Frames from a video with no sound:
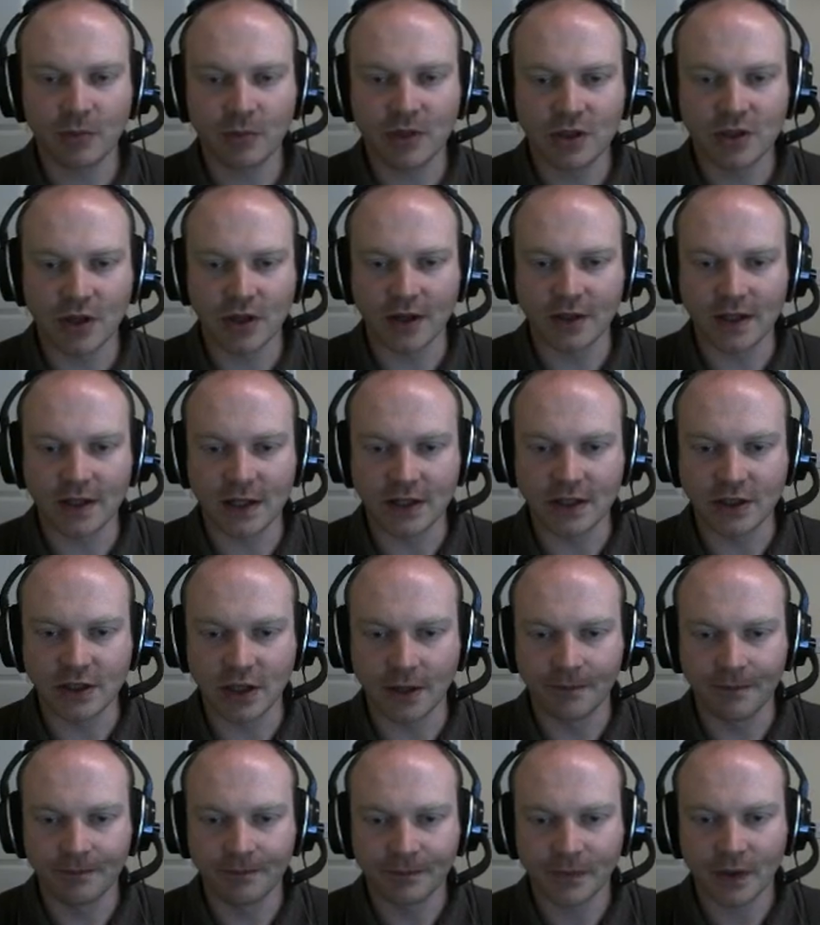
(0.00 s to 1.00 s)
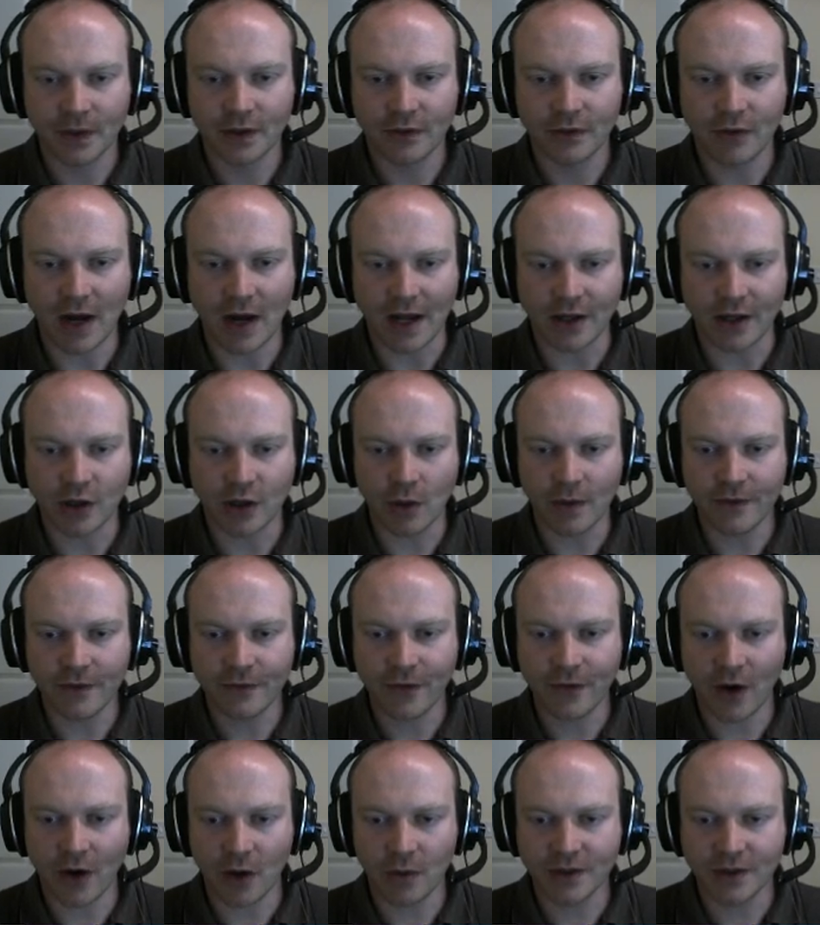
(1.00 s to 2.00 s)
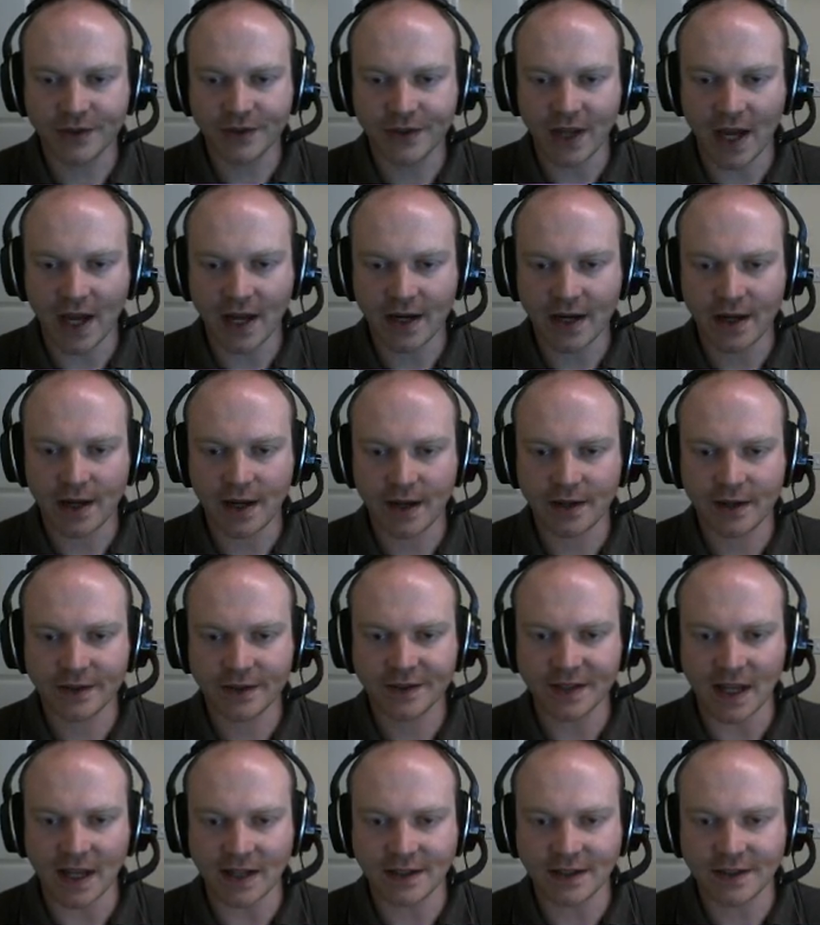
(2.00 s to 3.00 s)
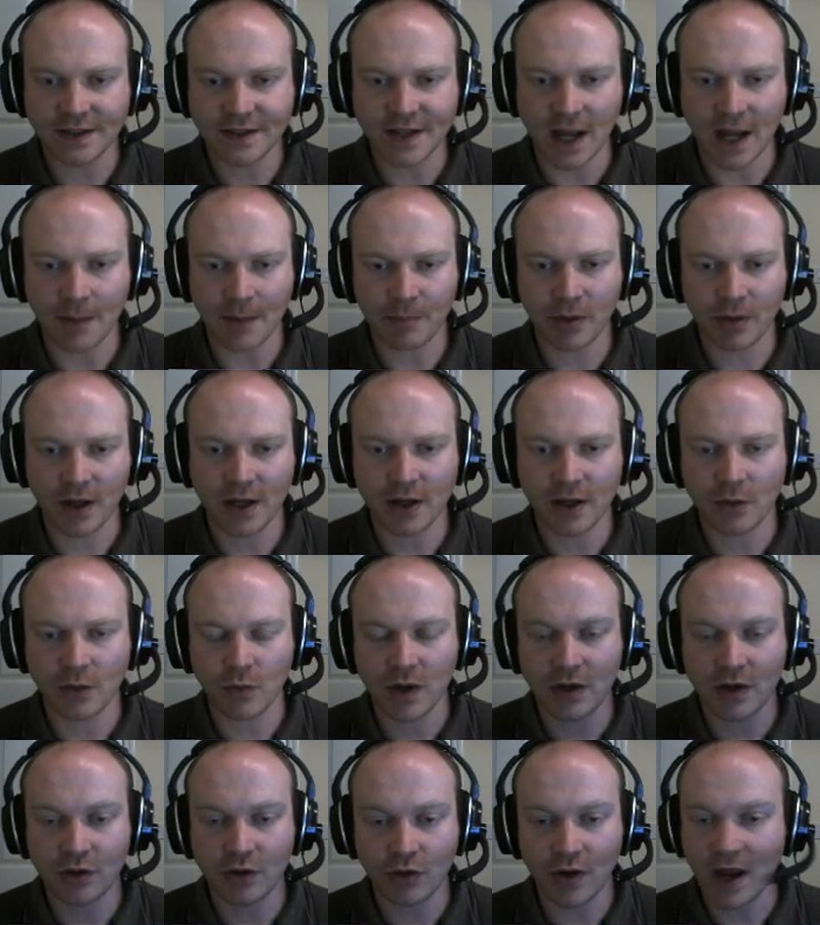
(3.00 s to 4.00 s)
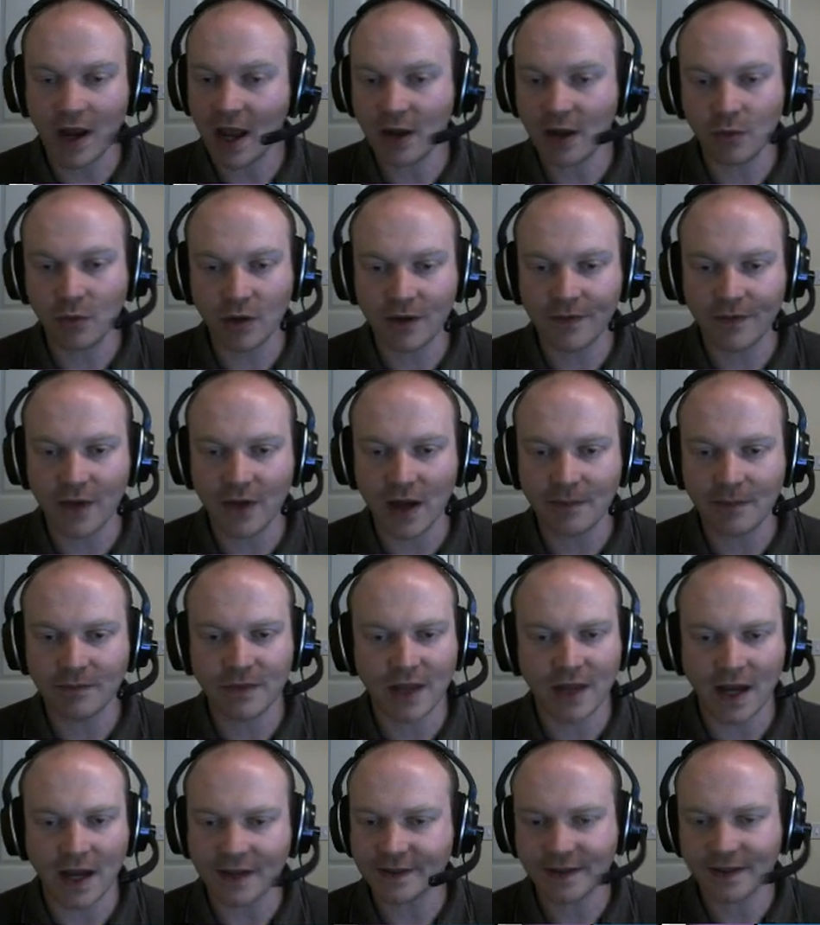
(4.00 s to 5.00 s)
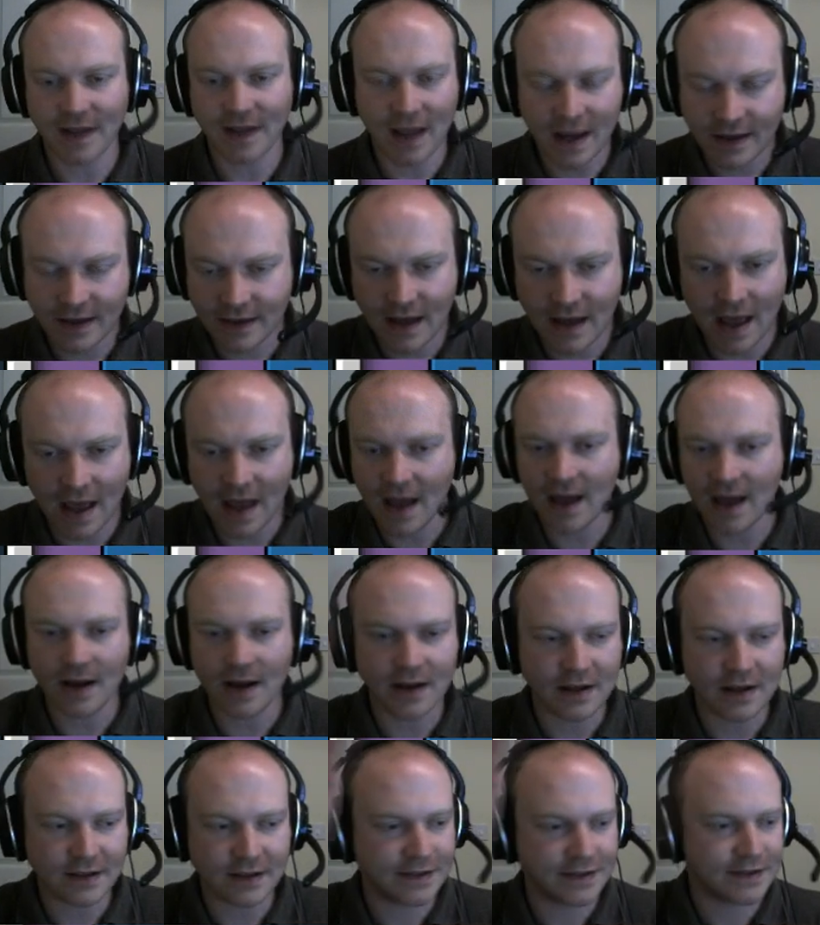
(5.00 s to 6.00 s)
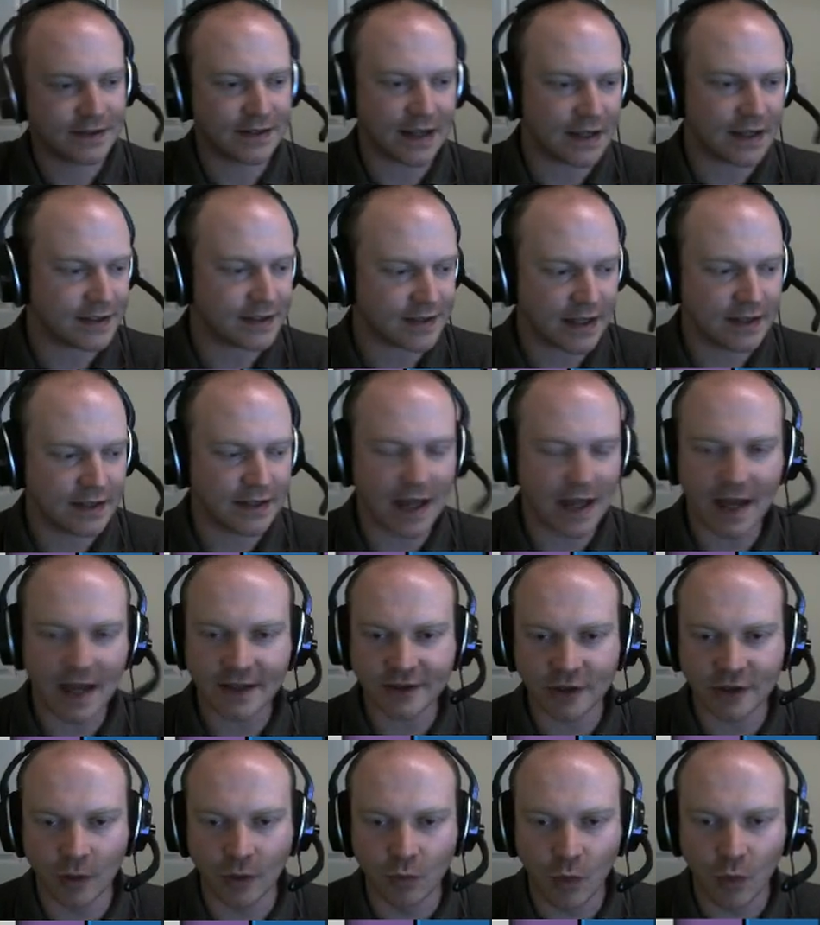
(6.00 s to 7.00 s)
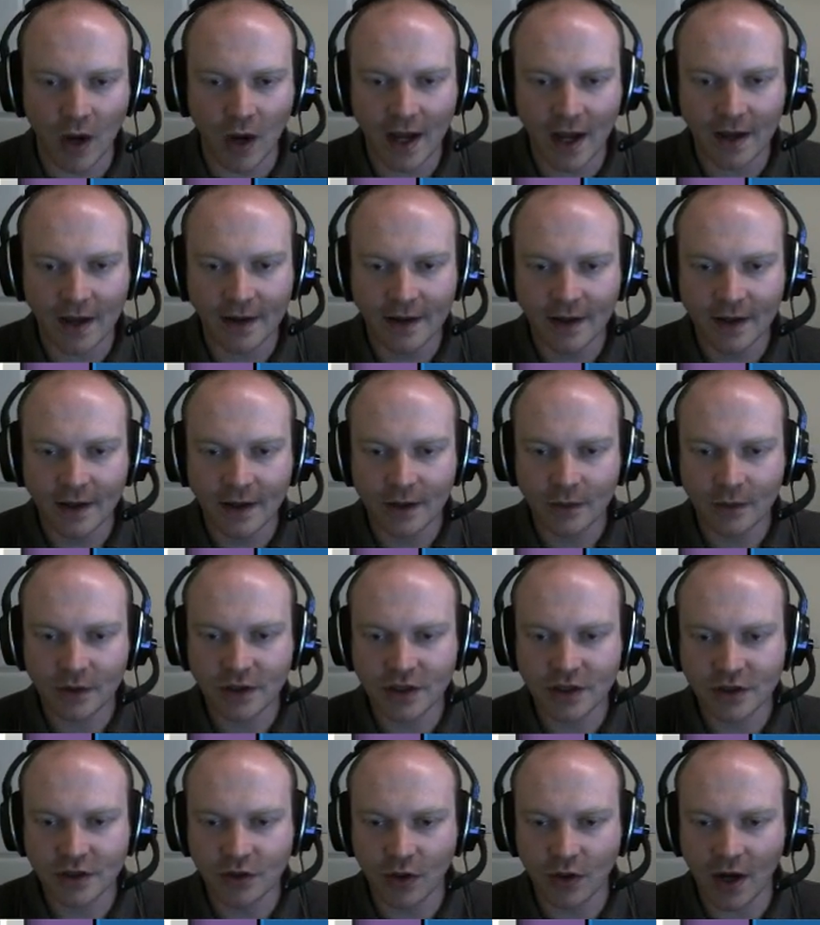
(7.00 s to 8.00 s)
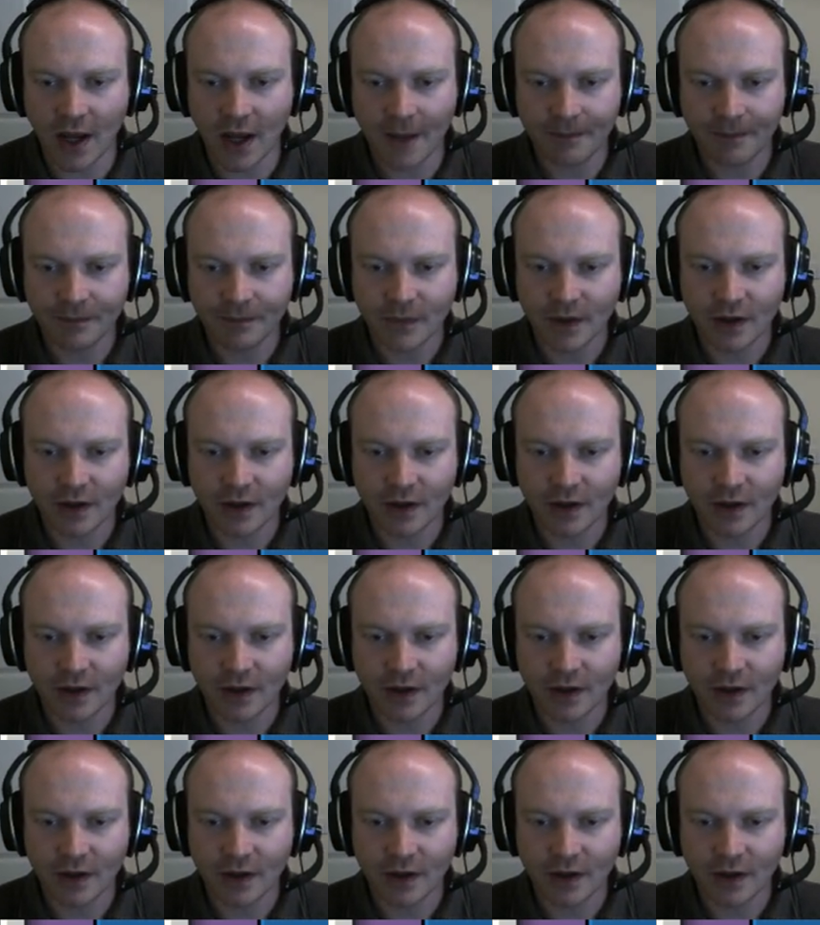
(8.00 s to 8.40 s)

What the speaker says: we don't need you. Right, going forwards then. Sand sapling. We created one of them. That's in there. It's in there somewhere, which is great.